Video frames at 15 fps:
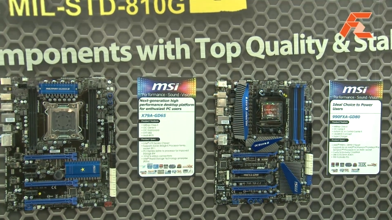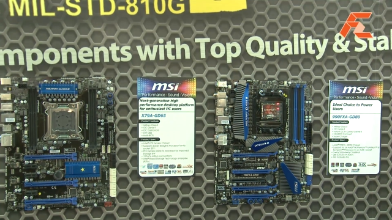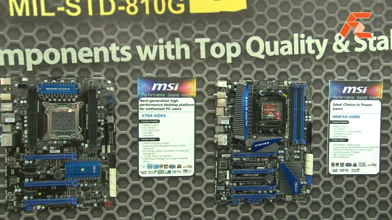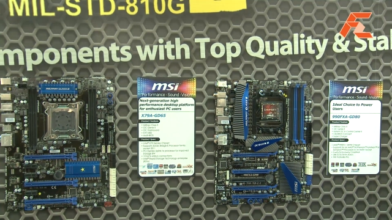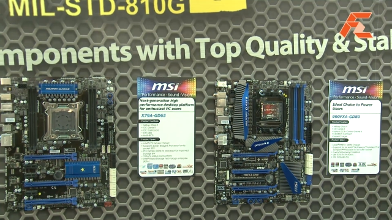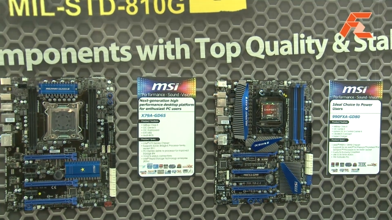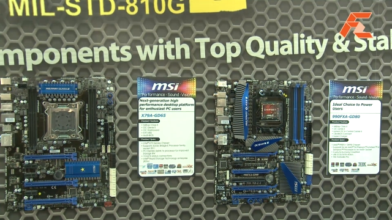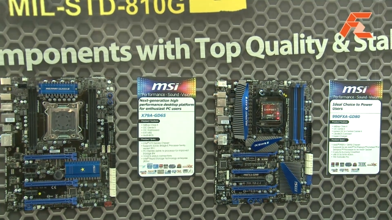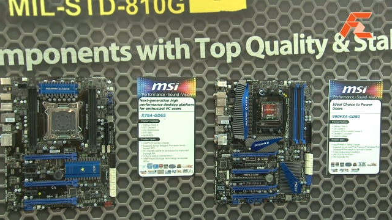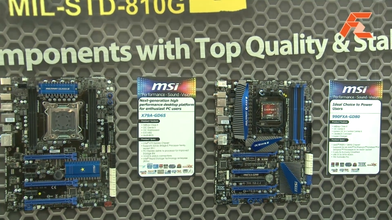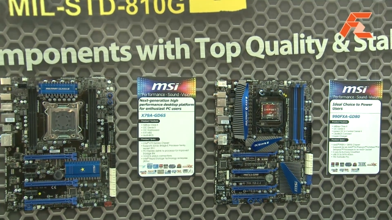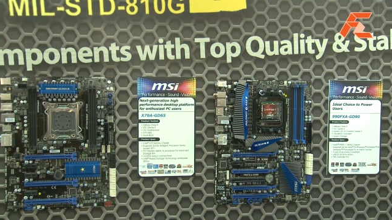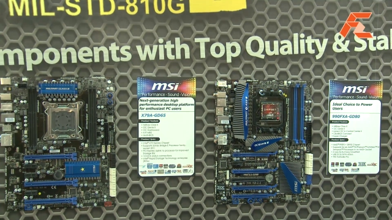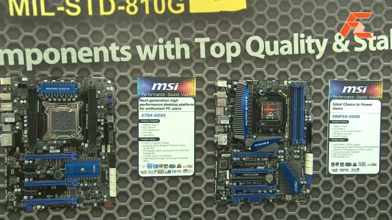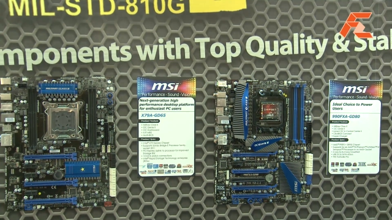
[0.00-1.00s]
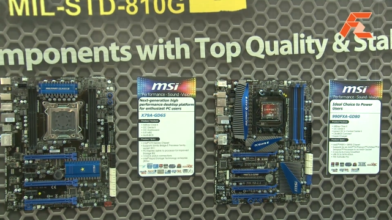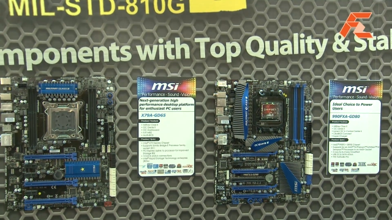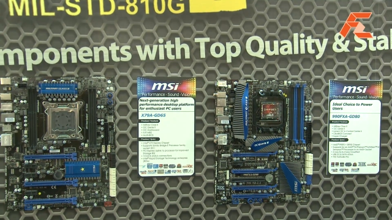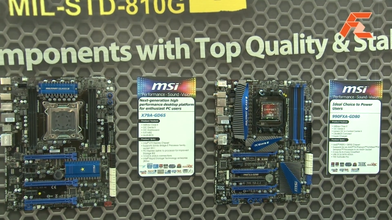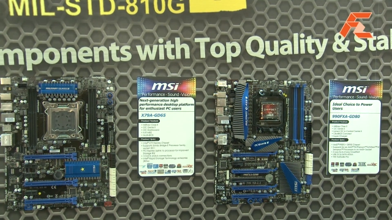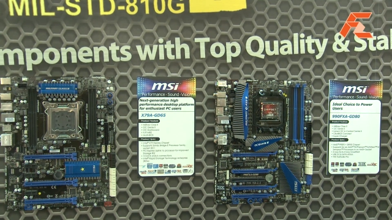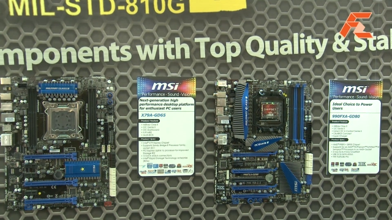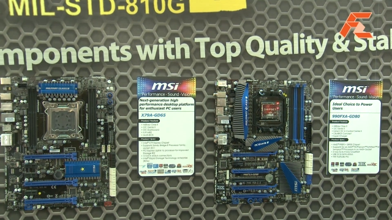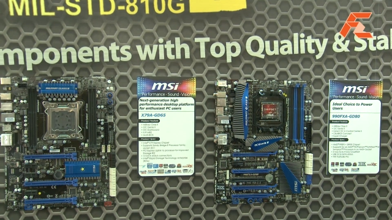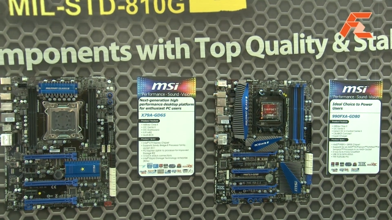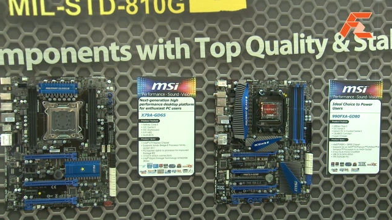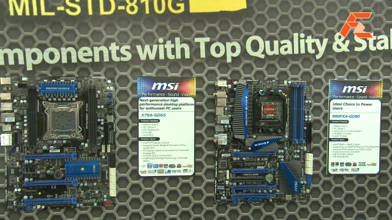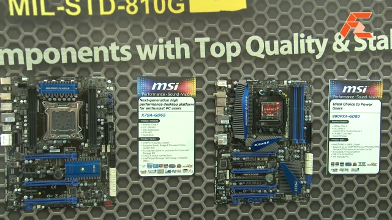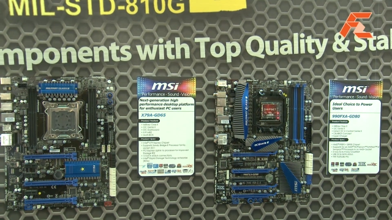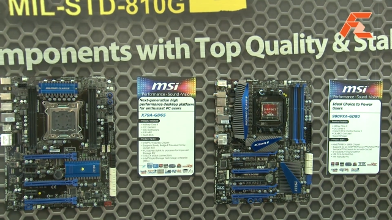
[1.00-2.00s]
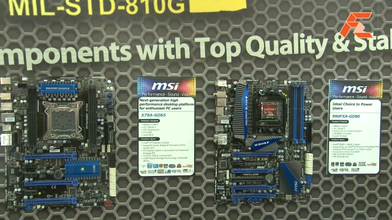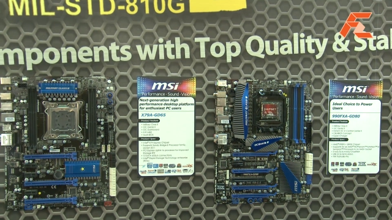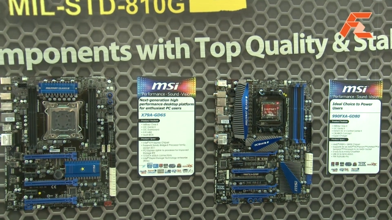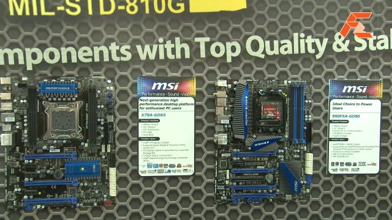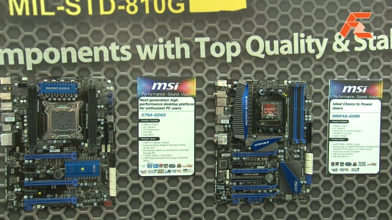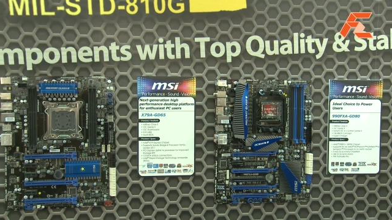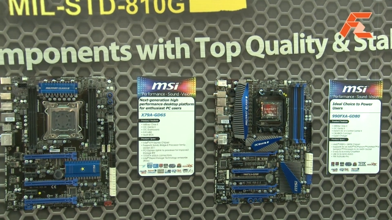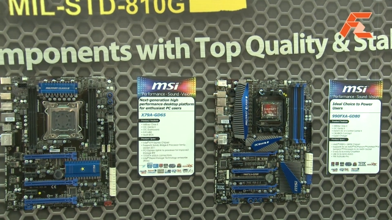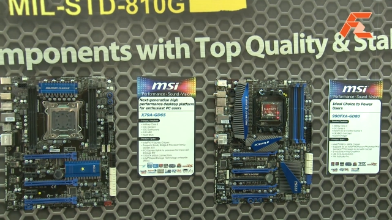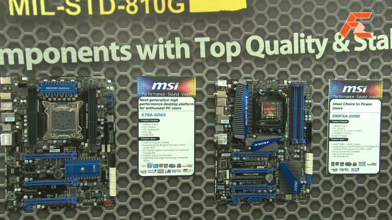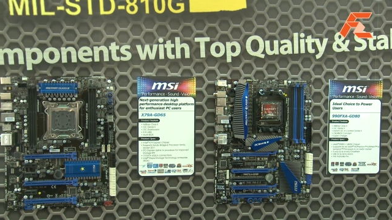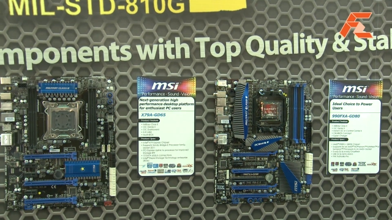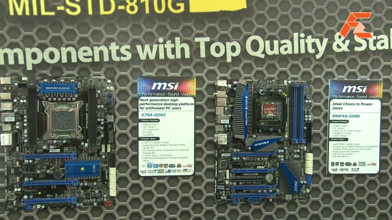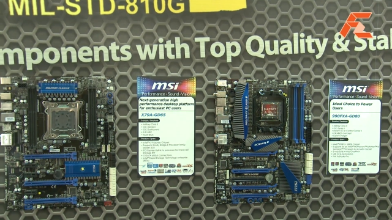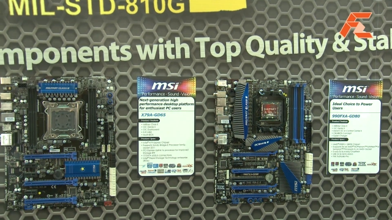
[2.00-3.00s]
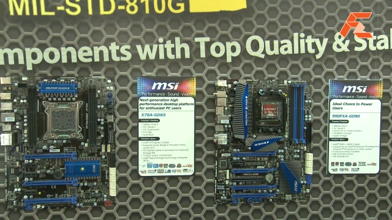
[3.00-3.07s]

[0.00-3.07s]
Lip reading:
Nobody's mouth can be seen.